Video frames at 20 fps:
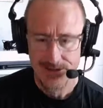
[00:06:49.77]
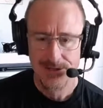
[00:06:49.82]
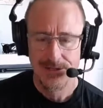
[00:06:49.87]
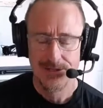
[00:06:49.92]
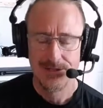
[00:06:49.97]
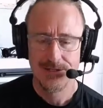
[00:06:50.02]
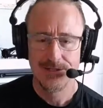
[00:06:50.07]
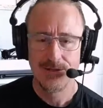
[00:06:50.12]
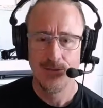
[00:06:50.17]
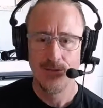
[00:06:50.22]

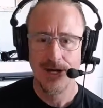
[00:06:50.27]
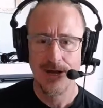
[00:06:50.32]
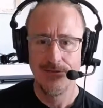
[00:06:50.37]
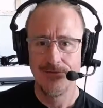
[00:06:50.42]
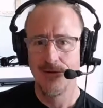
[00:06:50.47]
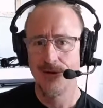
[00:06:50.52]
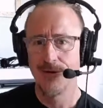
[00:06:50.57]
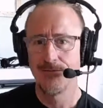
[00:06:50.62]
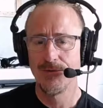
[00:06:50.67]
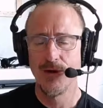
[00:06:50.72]
So
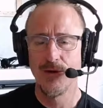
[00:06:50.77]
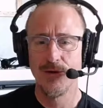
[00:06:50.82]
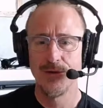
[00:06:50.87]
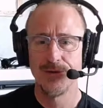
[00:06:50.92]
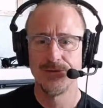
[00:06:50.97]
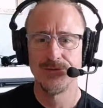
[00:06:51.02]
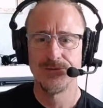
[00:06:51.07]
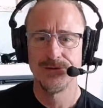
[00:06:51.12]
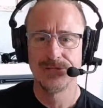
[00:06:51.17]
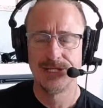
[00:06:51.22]
whatever I'm going
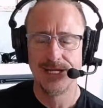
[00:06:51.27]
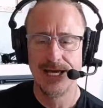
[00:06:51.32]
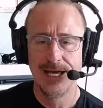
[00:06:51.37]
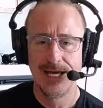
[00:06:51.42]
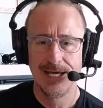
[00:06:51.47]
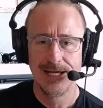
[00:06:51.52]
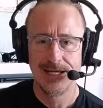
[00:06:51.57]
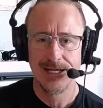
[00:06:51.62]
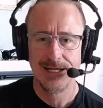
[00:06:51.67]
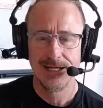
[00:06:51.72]
through
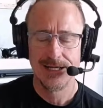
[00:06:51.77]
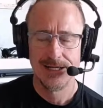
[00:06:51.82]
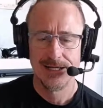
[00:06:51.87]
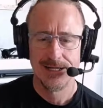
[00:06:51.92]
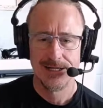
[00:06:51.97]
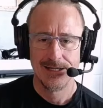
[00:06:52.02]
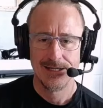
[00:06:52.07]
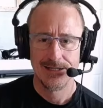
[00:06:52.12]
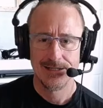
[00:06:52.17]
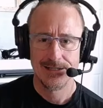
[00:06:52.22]
today,
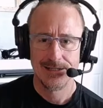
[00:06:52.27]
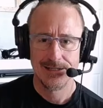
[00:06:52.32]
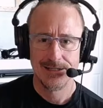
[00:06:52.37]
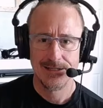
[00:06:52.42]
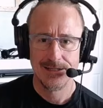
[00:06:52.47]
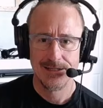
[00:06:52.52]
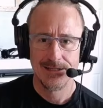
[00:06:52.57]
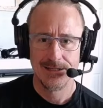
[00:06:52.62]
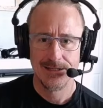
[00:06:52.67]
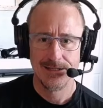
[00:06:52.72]

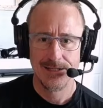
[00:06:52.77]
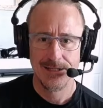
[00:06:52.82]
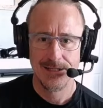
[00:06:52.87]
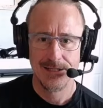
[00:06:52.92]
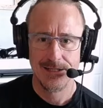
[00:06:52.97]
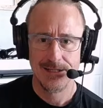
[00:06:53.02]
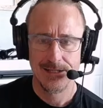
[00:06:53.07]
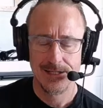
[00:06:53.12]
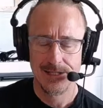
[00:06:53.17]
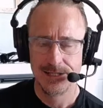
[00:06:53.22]

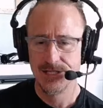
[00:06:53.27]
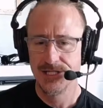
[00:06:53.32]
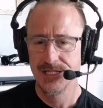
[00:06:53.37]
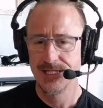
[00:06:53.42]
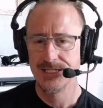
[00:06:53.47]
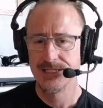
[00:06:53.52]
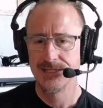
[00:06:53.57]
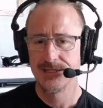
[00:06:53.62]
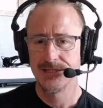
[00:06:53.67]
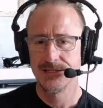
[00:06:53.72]
can
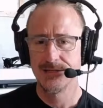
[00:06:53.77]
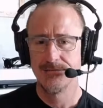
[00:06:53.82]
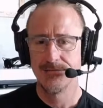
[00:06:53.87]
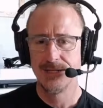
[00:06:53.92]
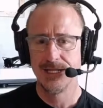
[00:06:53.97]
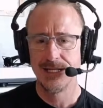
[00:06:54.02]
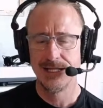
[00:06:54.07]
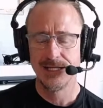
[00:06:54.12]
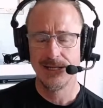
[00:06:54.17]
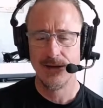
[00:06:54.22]
Jesus
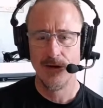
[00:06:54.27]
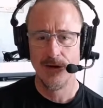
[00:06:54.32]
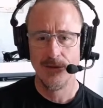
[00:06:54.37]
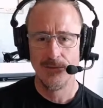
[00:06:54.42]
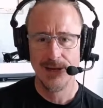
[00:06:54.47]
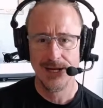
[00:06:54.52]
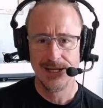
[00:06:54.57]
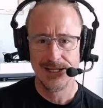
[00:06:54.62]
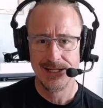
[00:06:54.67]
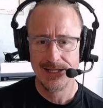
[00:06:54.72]
meet all
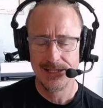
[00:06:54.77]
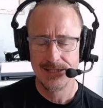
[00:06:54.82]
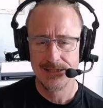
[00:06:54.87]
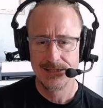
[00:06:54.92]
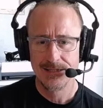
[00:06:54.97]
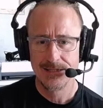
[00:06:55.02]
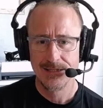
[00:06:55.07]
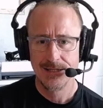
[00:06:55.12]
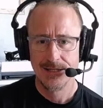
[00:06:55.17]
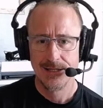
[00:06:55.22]
my
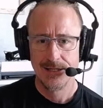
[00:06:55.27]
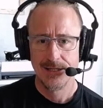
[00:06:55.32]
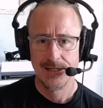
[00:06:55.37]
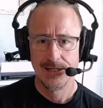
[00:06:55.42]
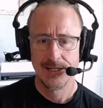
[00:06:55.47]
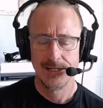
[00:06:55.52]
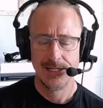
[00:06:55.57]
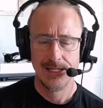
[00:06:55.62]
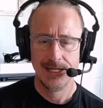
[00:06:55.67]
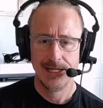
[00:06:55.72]
needs?
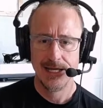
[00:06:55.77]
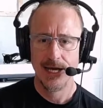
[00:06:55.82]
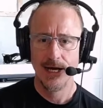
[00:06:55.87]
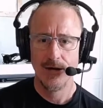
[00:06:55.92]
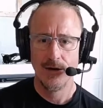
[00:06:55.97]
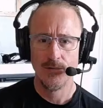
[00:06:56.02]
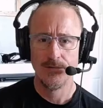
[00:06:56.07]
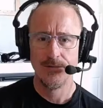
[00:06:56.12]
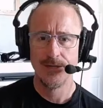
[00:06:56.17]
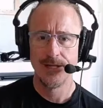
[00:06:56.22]
Can he
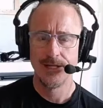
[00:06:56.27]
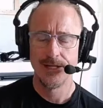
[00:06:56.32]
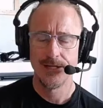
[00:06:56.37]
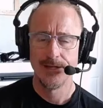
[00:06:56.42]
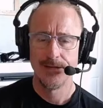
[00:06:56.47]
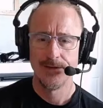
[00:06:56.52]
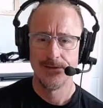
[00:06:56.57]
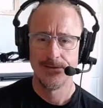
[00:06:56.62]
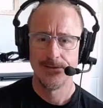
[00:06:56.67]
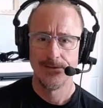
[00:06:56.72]
help me?
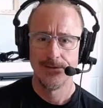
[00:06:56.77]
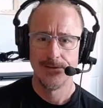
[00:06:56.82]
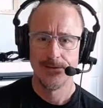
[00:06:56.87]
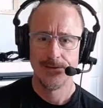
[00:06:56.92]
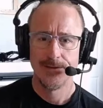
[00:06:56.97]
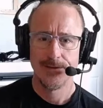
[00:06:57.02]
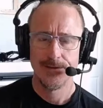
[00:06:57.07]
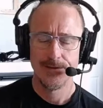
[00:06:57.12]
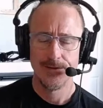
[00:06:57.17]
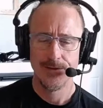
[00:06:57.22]

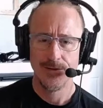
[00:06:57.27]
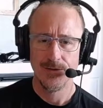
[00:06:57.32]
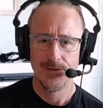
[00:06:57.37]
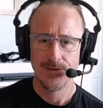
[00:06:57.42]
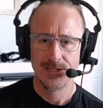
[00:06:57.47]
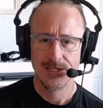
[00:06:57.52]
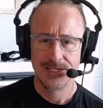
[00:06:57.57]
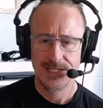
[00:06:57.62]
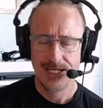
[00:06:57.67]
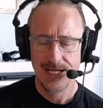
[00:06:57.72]
You know,
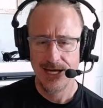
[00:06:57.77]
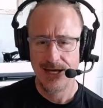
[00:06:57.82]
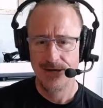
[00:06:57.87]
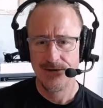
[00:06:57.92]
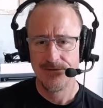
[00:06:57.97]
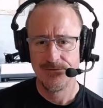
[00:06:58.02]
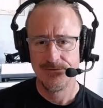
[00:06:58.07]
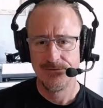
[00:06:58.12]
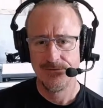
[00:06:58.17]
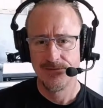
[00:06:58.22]
does he
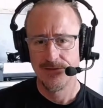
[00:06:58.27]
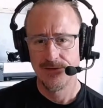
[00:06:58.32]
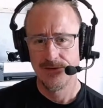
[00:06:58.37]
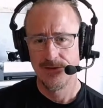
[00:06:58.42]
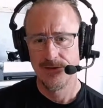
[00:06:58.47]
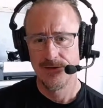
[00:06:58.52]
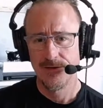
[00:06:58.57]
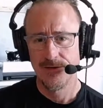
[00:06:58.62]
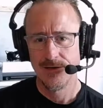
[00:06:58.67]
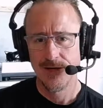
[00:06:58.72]
have
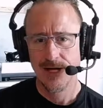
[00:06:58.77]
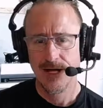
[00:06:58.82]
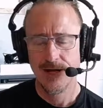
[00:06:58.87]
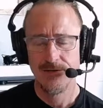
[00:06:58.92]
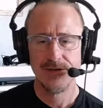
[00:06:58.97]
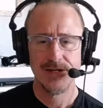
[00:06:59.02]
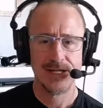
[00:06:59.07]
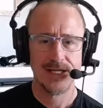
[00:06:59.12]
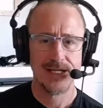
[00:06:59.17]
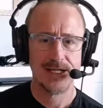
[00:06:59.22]

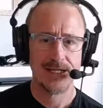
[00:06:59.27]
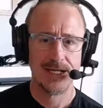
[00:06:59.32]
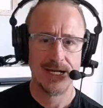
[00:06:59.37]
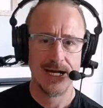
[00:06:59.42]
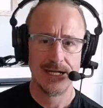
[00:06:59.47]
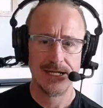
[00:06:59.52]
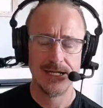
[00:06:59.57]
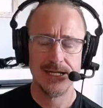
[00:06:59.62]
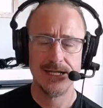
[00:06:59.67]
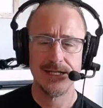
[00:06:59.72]
everything that
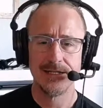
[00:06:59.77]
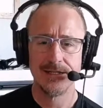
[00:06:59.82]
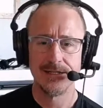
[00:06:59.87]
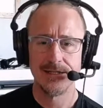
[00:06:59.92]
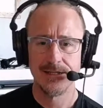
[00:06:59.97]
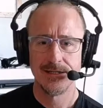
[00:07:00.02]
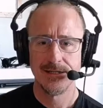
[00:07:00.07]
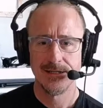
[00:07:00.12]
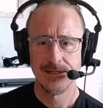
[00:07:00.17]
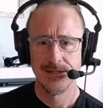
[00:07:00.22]
I need
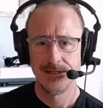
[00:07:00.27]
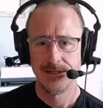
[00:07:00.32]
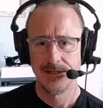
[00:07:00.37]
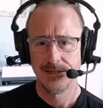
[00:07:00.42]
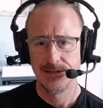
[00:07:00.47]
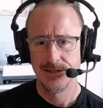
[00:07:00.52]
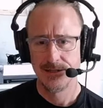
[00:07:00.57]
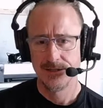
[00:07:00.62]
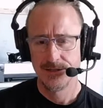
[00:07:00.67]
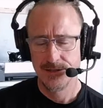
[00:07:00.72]

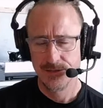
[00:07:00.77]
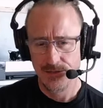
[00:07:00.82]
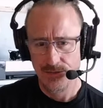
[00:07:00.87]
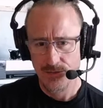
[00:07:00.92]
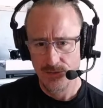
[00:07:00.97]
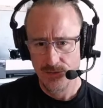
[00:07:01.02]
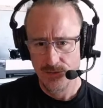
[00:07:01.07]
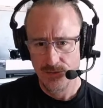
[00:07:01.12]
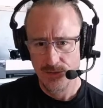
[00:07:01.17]
to